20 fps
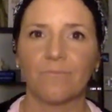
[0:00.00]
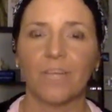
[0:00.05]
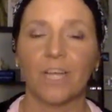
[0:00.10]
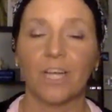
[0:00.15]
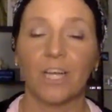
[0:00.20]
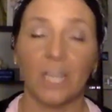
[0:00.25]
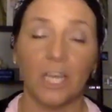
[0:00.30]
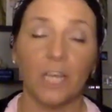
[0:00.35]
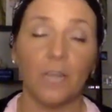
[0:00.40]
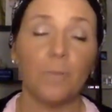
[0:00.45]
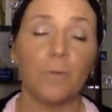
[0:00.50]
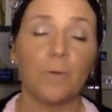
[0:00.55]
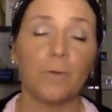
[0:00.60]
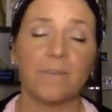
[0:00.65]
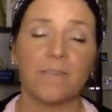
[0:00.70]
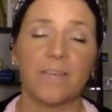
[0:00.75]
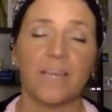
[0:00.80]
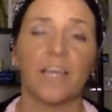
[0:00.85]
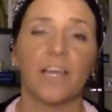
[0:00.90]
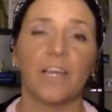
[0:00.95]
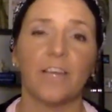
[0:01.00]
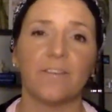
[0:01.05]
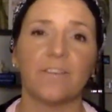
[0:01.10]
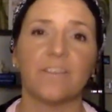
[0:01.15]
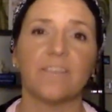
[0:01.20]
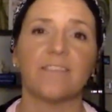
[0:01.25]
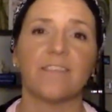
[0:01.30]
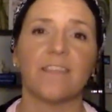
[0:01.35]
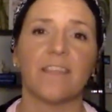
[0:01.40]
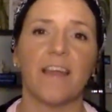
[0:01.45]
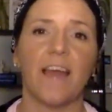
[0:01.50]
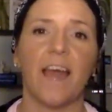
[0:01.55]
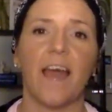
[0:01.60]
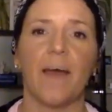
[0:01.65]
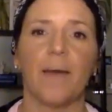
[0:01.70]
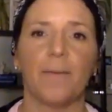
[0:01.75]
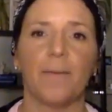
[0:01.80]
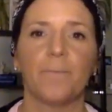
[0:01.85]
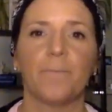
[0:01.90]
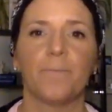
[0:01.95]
a global psychosis at that.